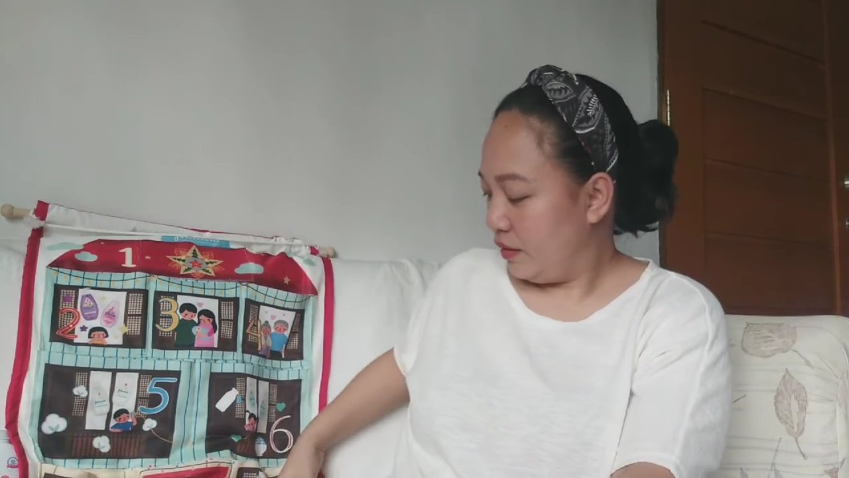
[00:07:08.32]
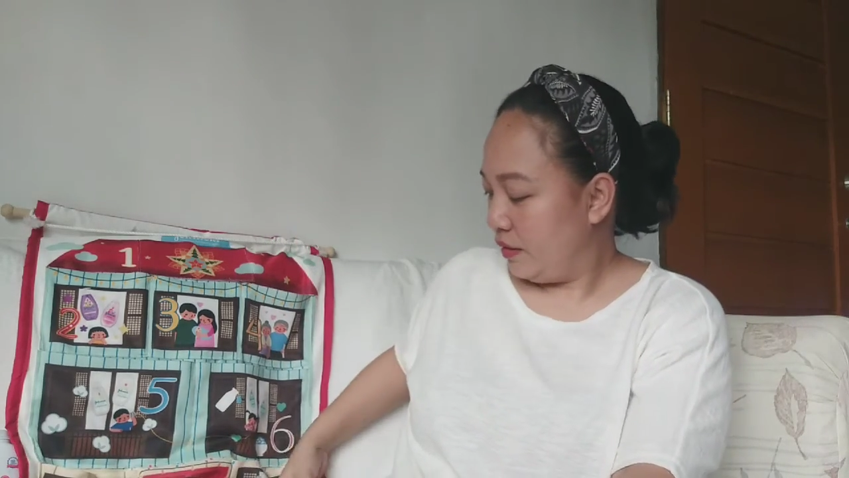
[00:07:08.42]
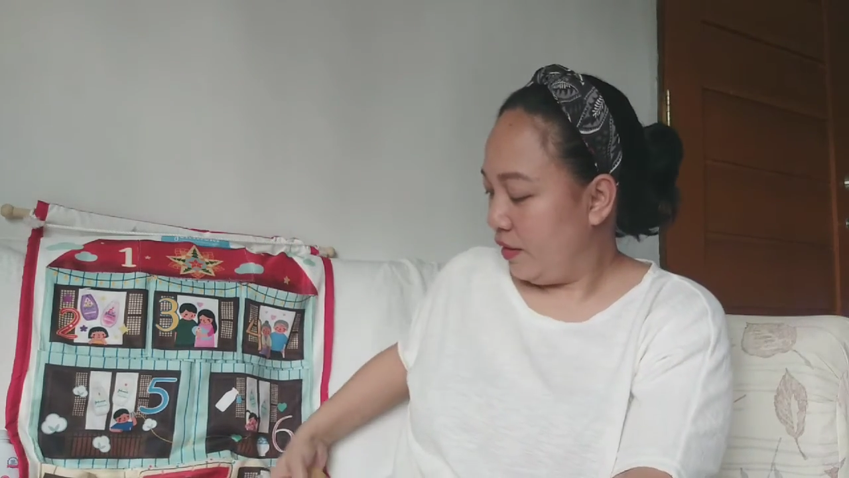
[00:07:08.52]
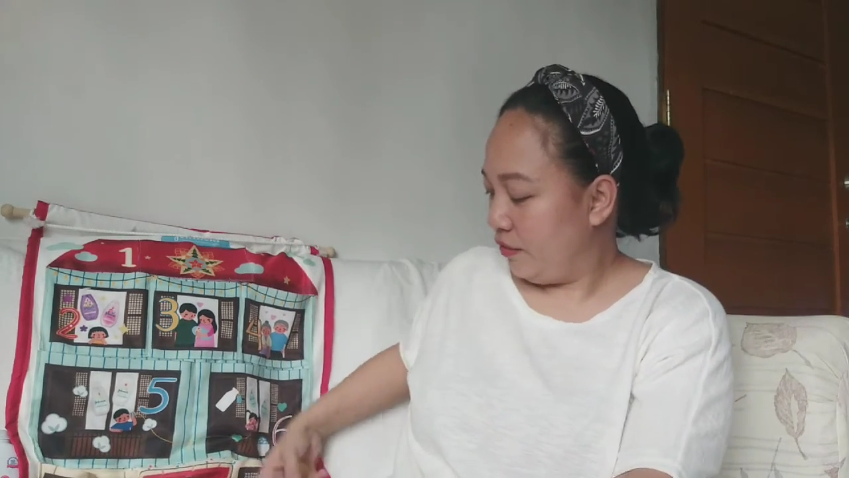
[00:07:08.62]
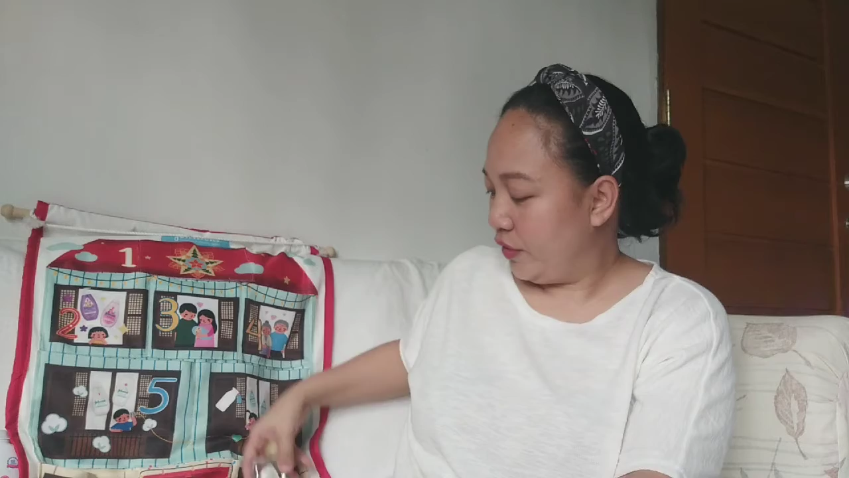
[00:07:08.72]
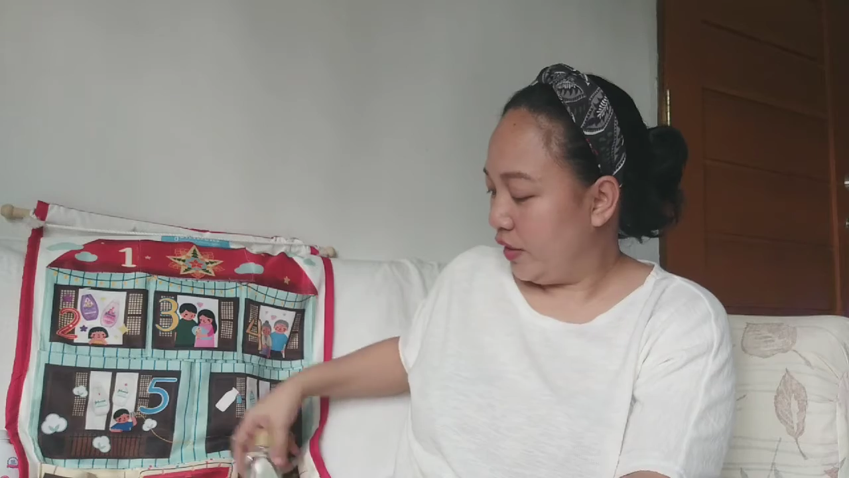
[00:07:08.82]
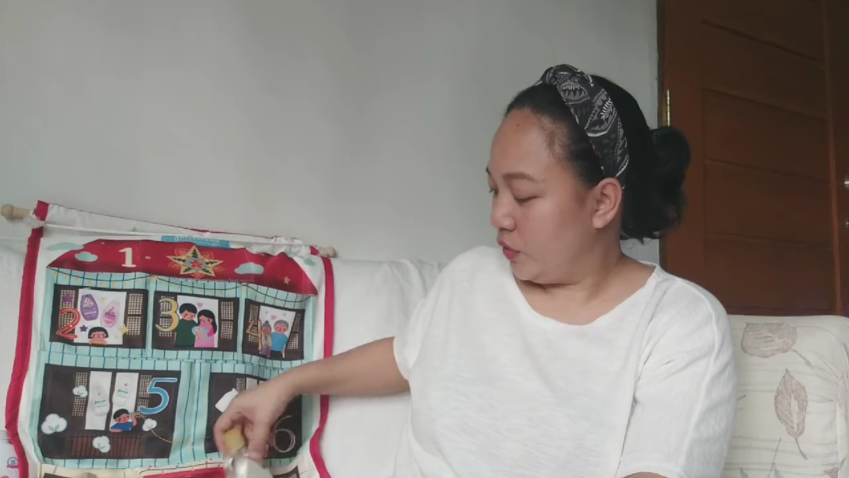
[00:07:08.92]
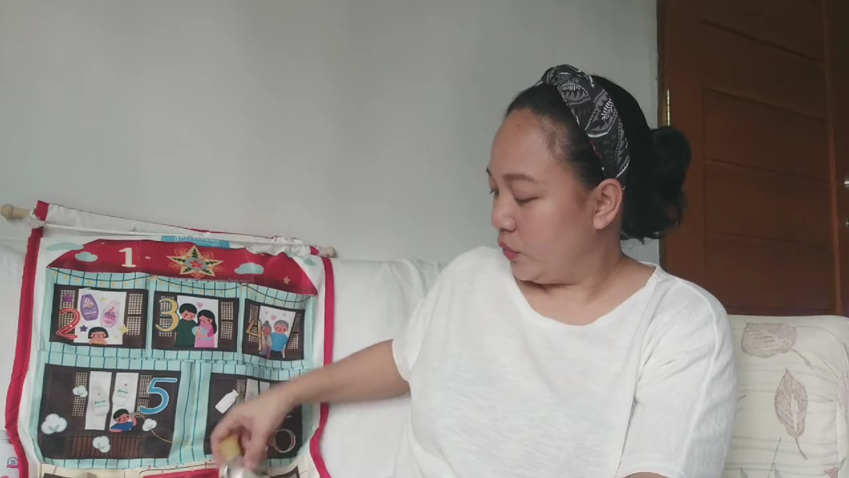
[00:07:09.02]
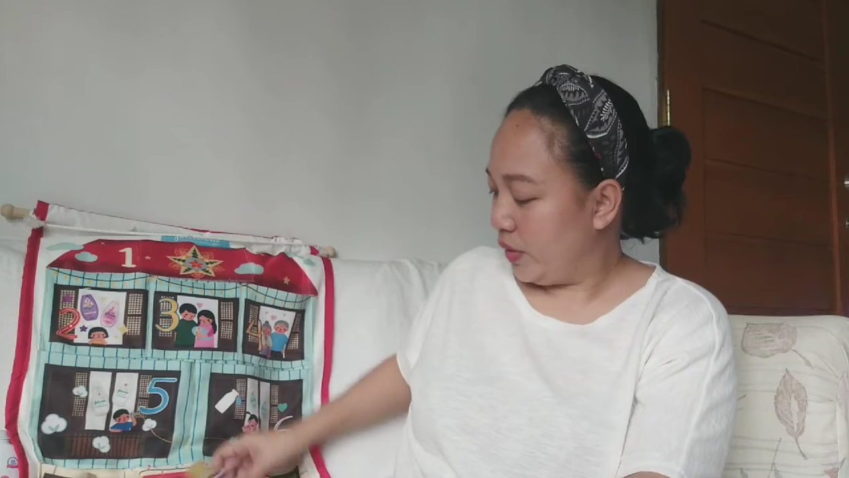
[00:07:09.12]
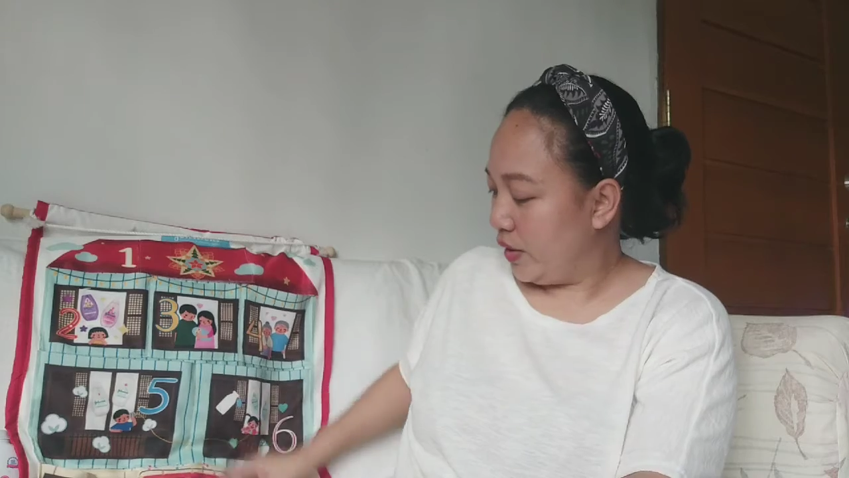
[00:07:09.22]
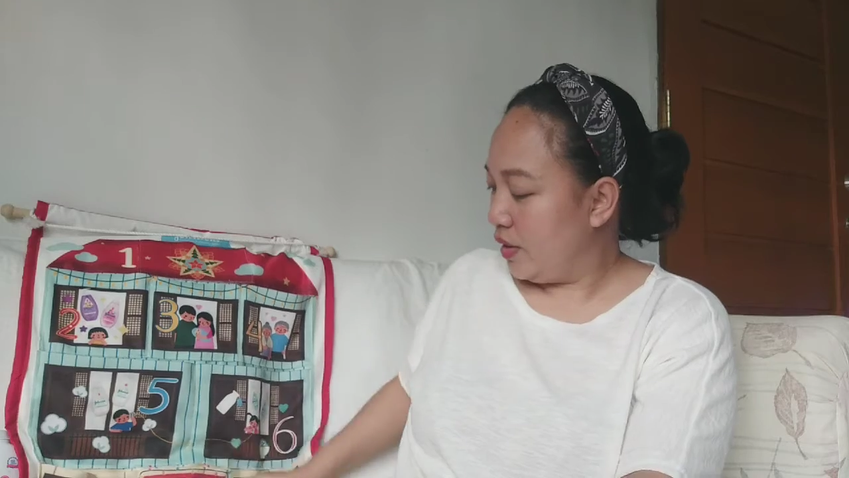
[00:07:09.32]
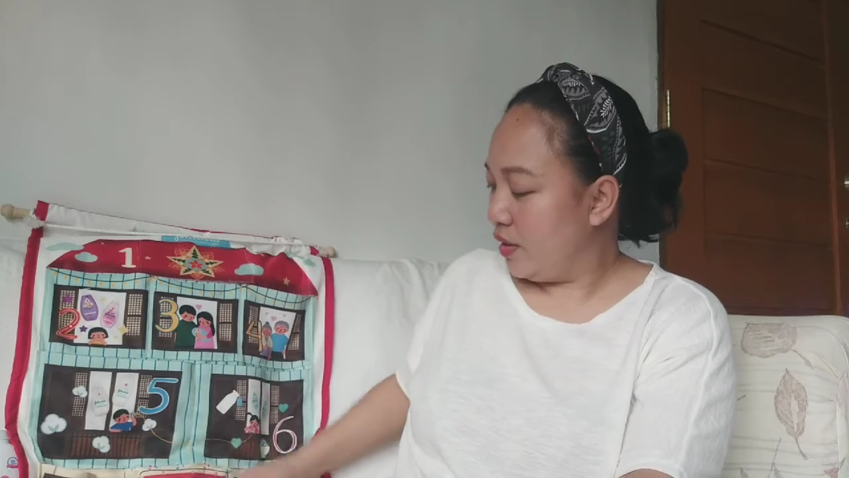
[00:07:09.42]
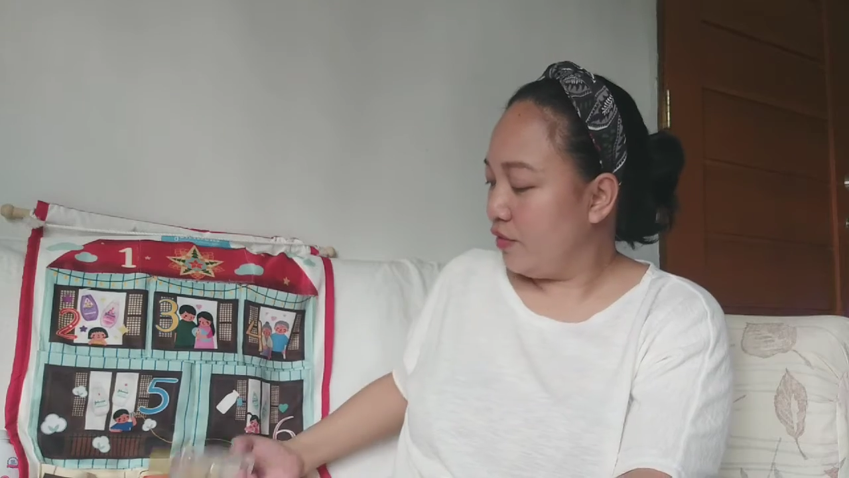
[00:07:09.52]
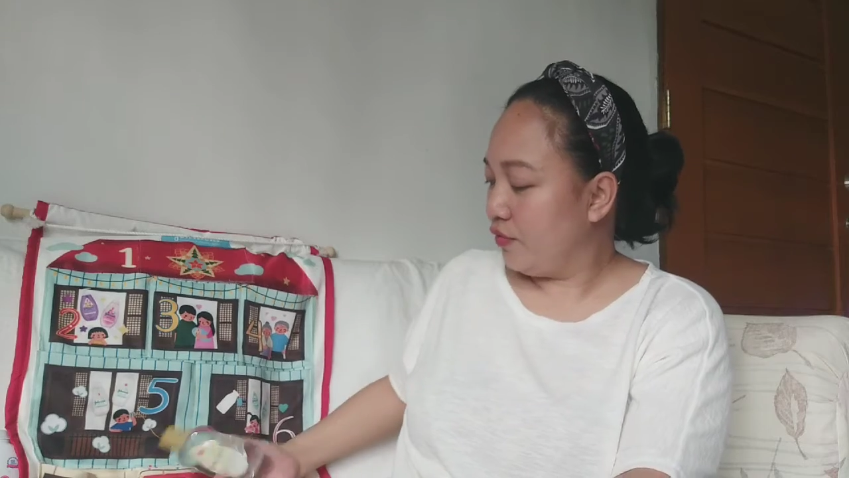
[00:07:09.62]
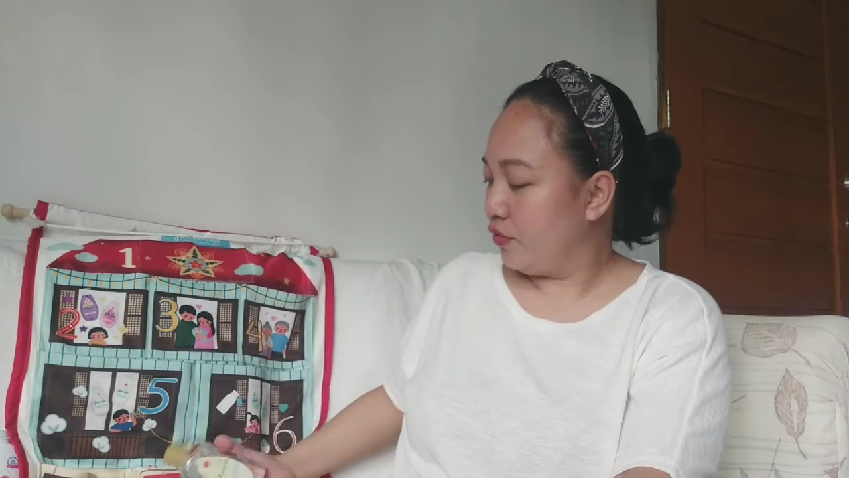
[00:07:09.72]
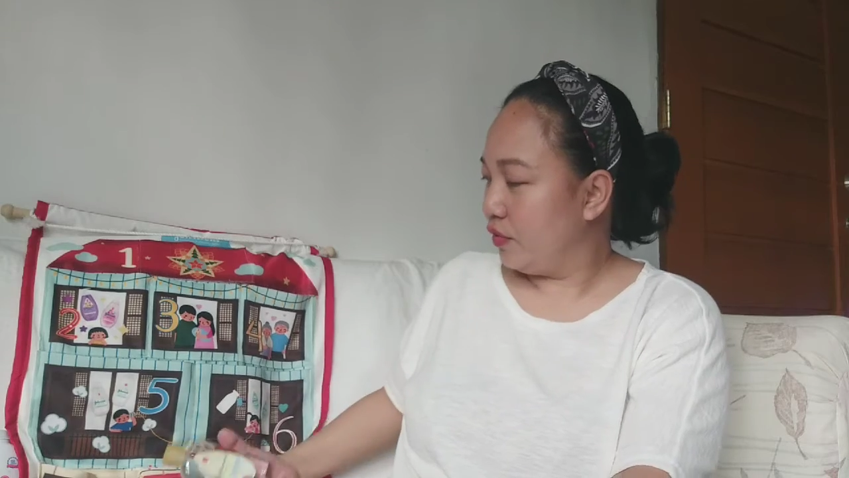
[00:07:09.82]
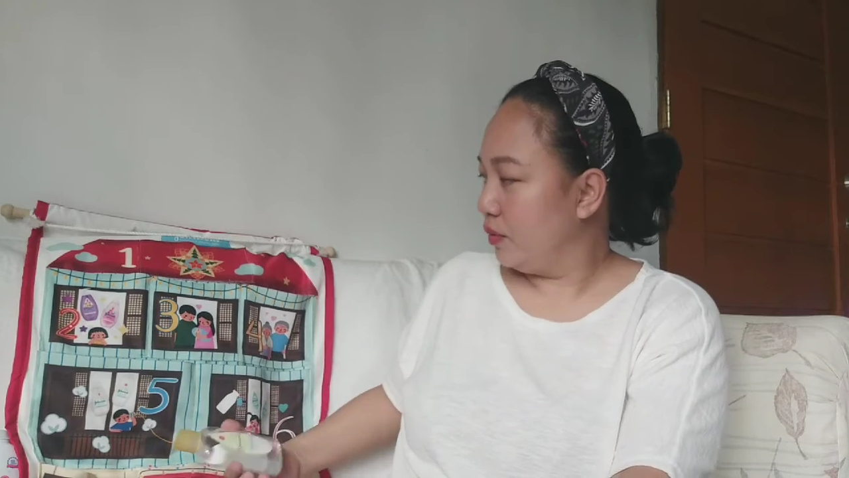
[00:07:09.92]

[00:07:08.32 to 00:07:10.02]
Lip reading: Then, for the 12th